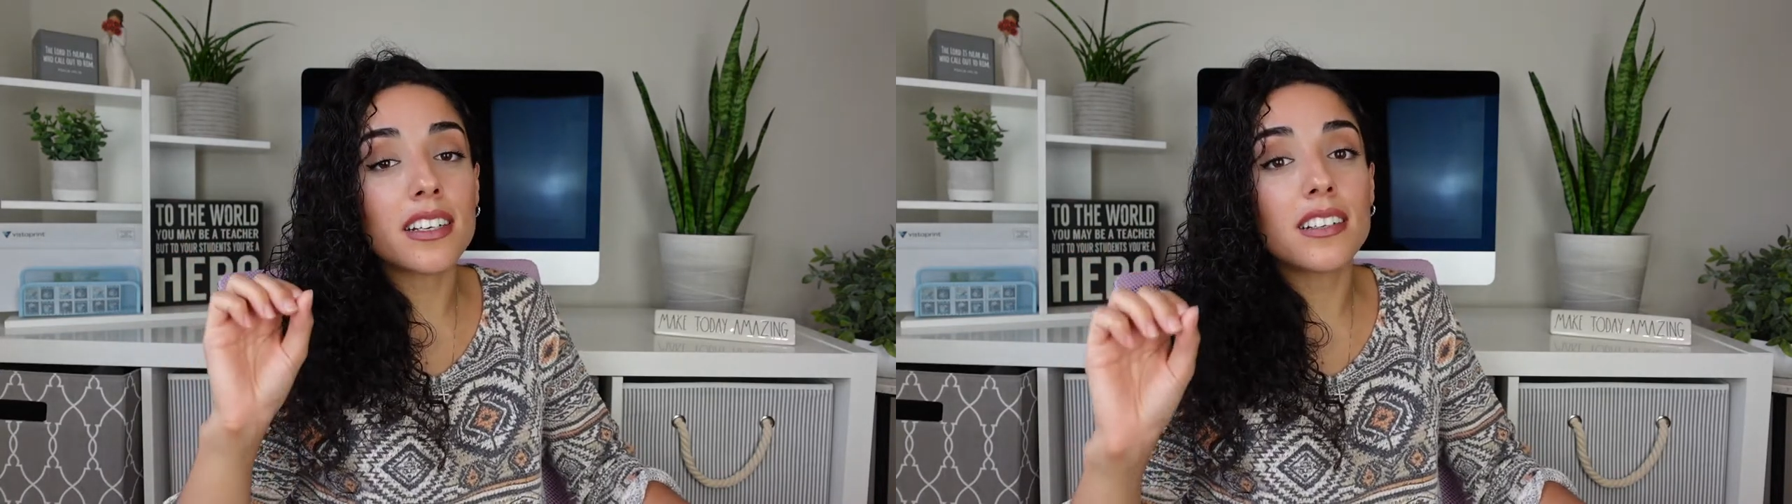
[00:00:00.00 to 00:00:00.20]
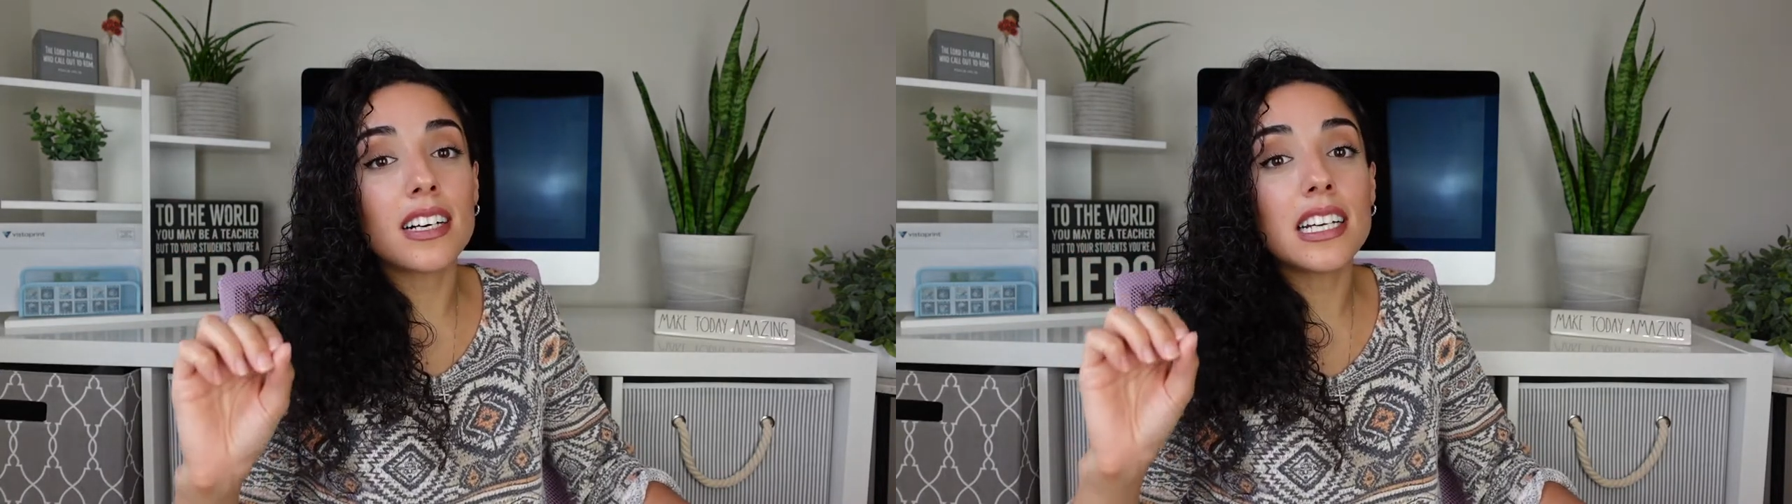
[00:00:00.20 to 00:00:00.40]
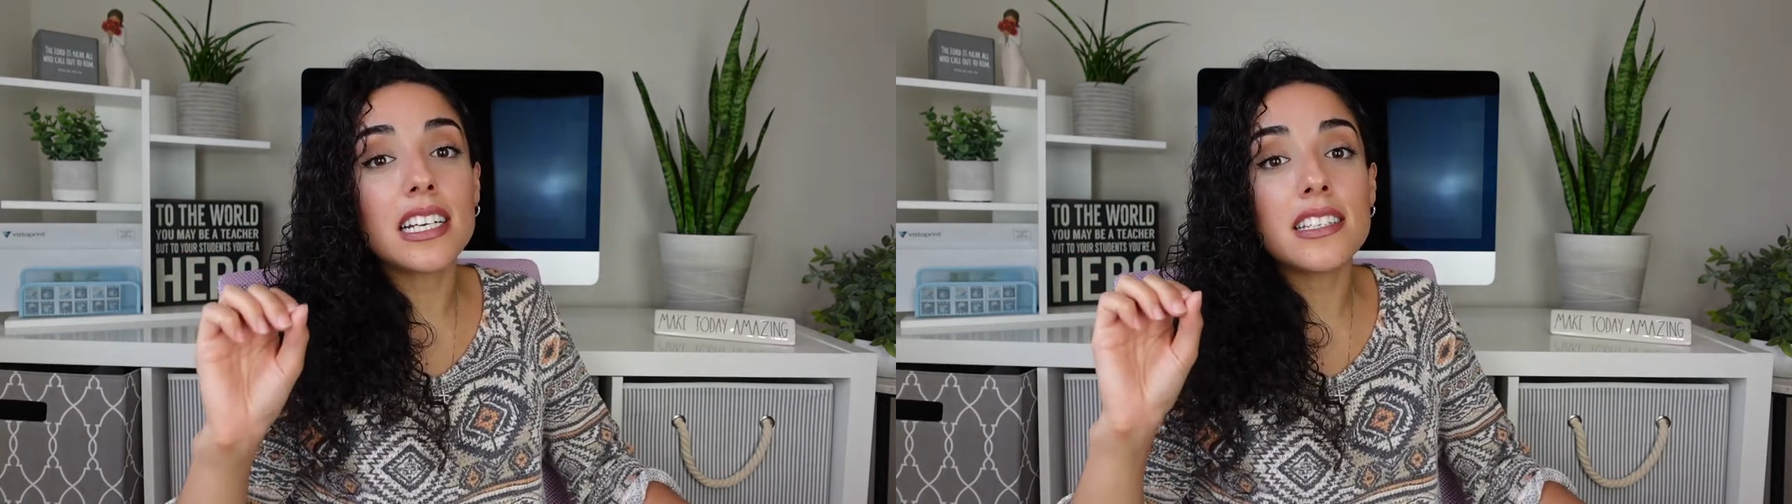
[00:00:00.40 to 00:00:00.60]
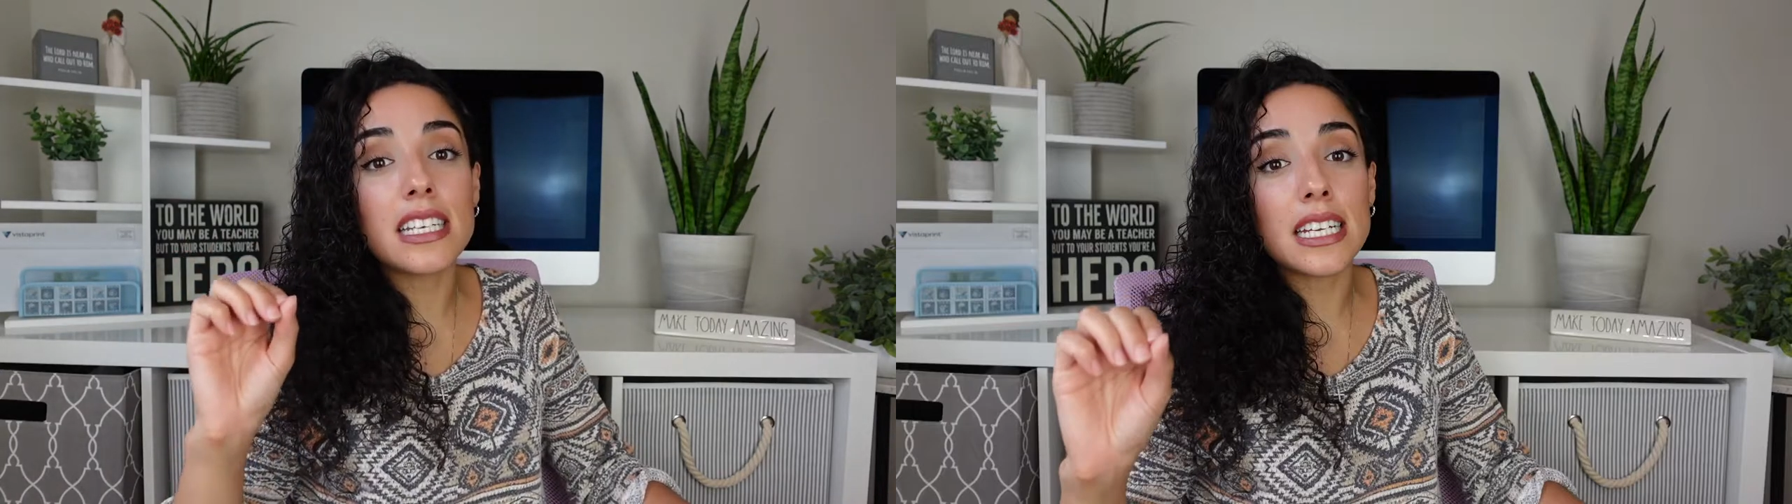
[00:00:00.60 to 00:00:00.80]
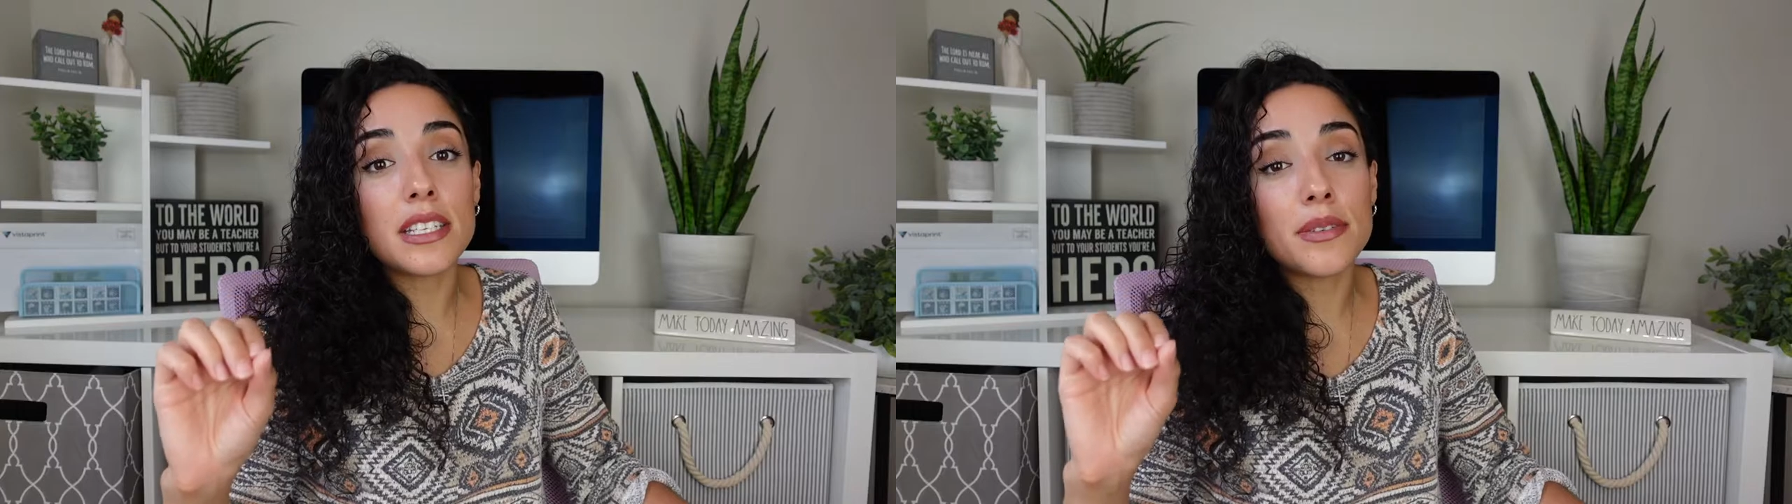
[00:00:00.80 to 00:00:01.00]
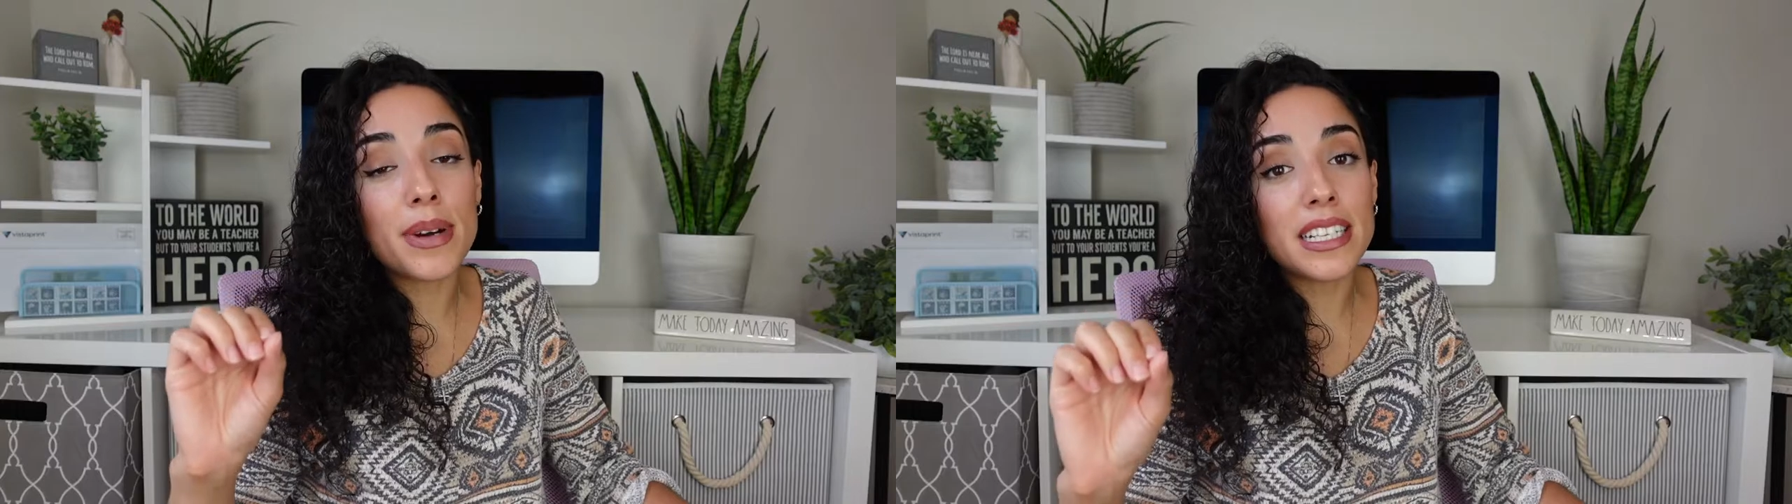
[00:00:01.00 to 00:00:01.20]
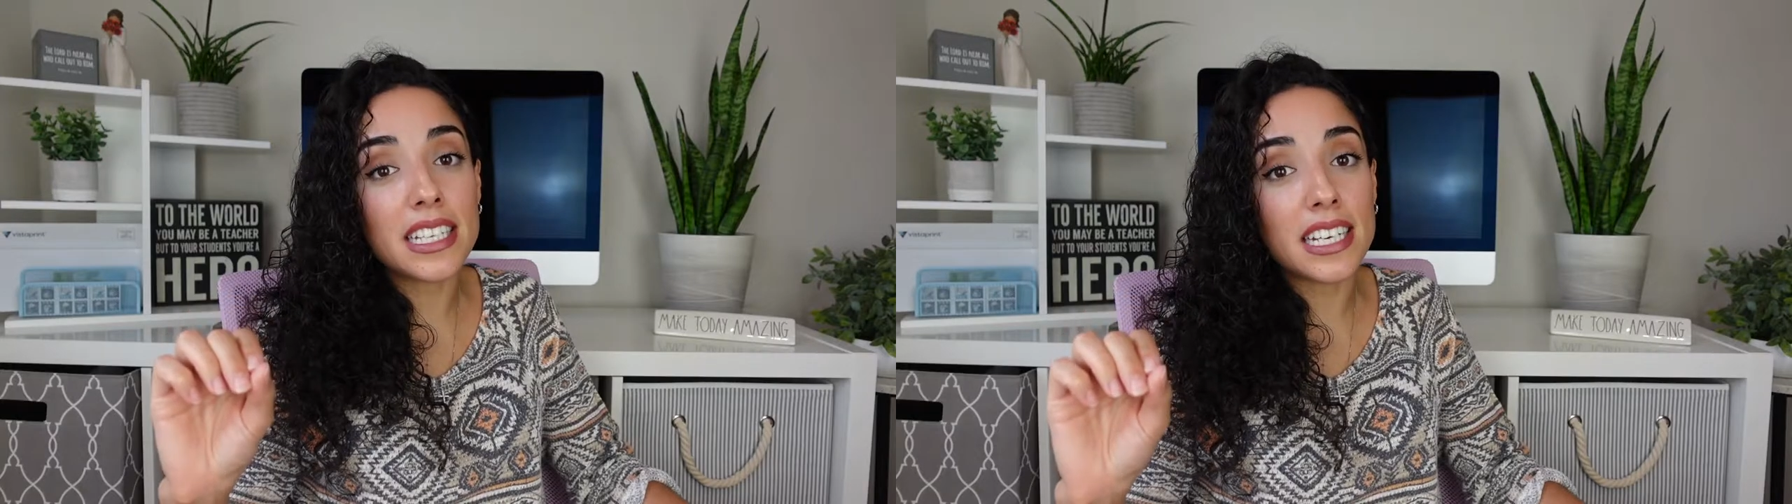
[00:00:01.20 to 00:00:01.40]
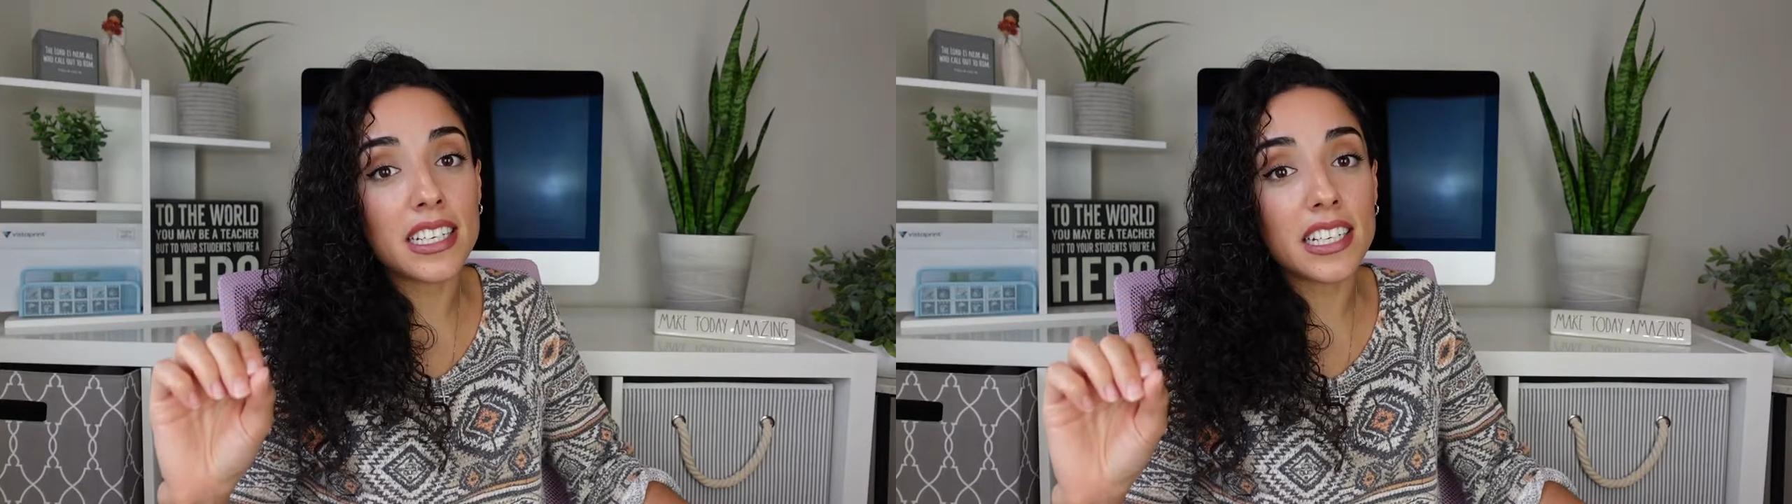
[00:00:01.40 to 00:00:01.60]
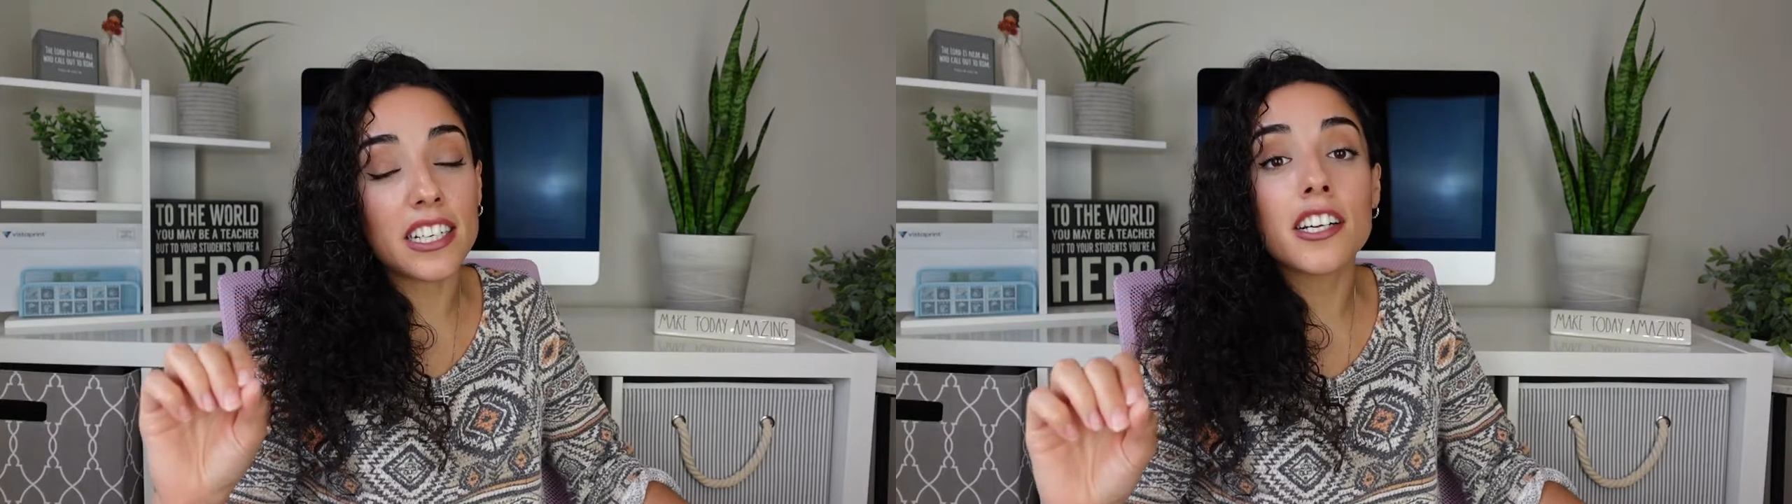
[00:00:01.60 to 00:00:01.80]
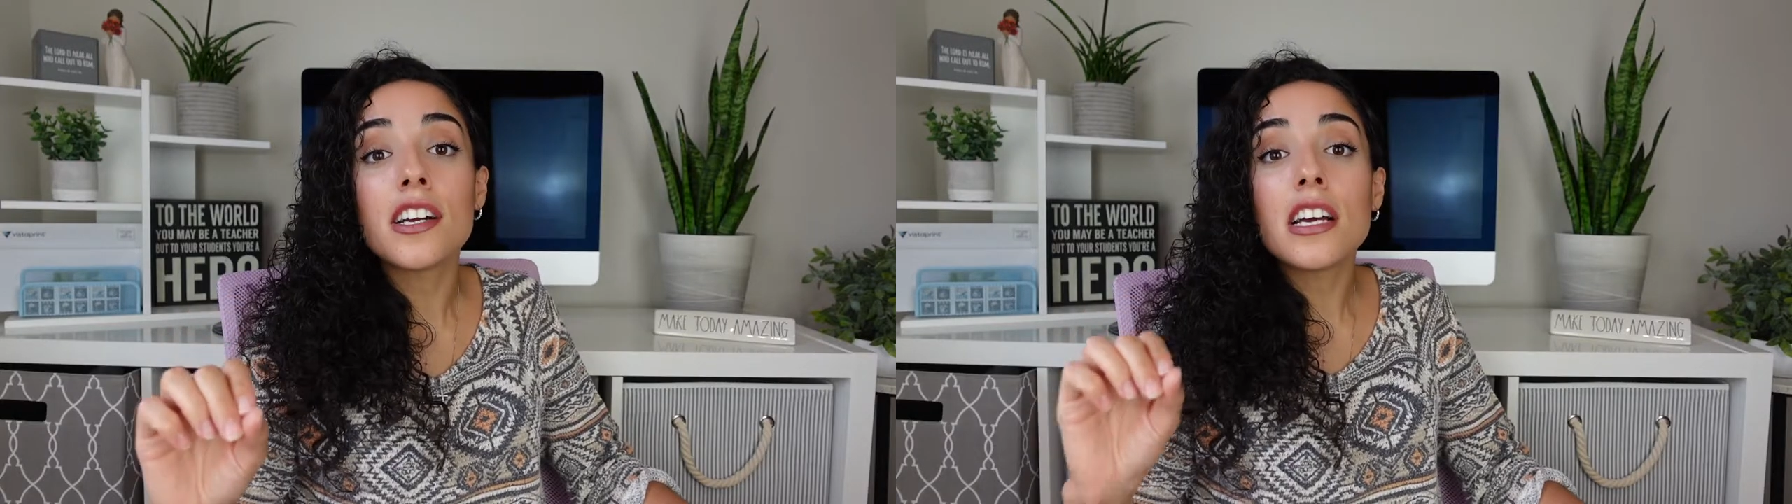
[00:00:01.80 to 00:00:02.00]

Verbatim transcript: clients into my daycare